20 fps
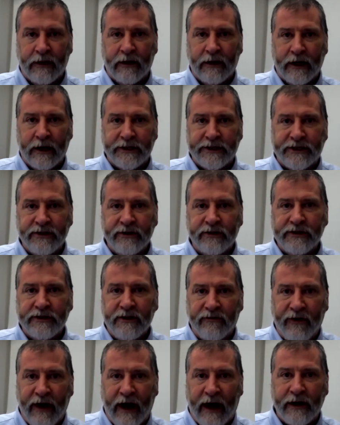it's still the
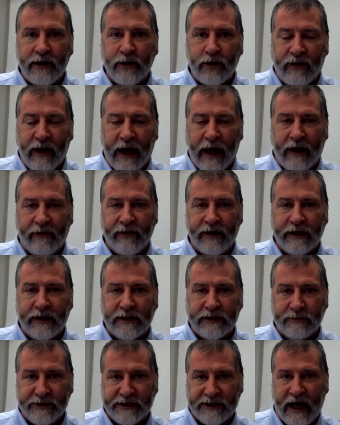value of having
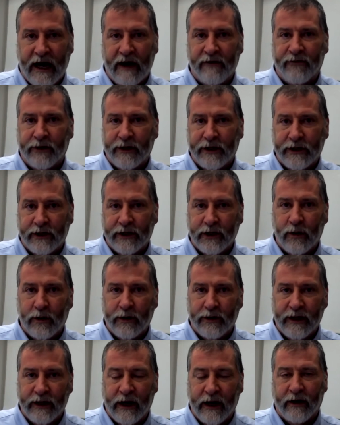some scaffolding to go
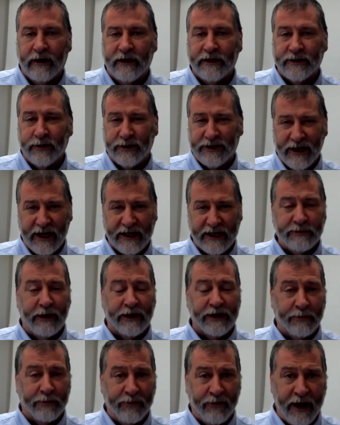in there. So it's less
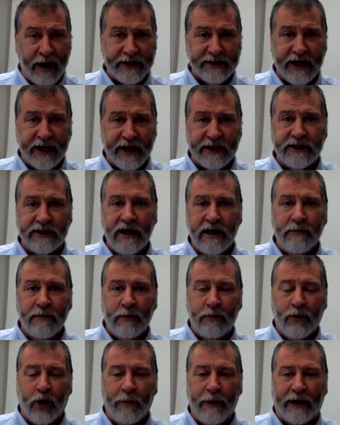about the process, but
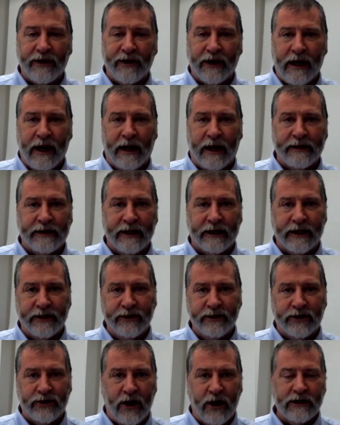more about the content. Can
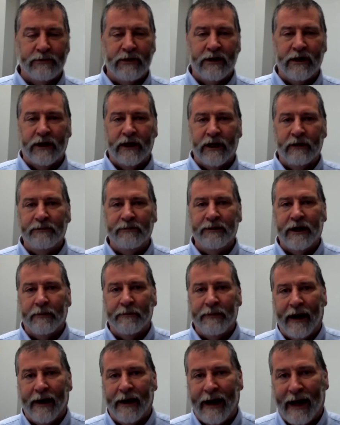you talk to me a little bit
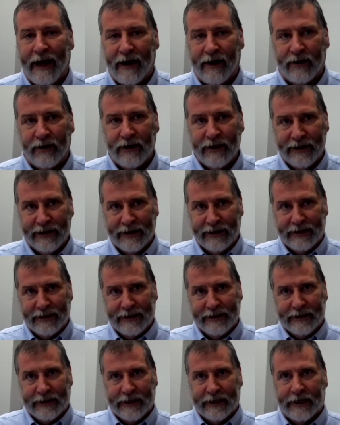about how
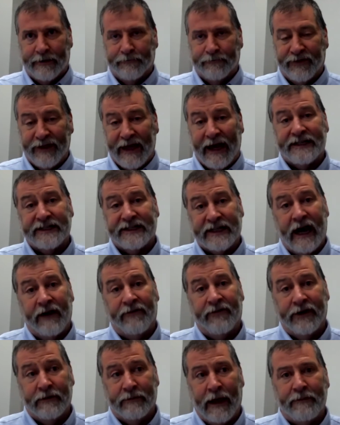um, that
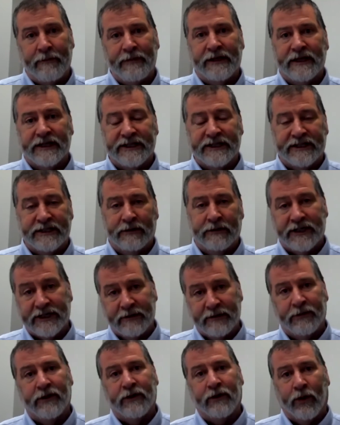scaffolding might be the
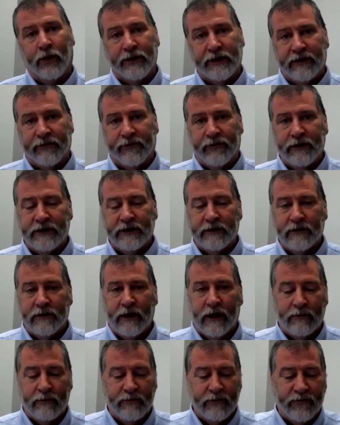similar or different
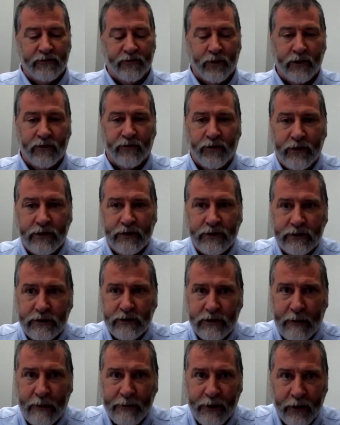um, for, for the,
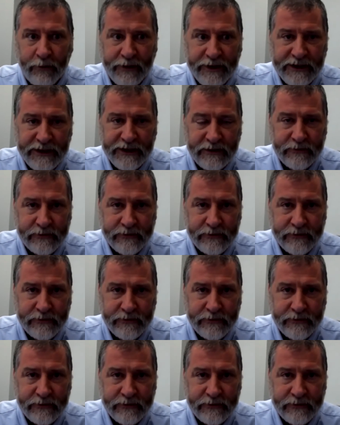that purpose?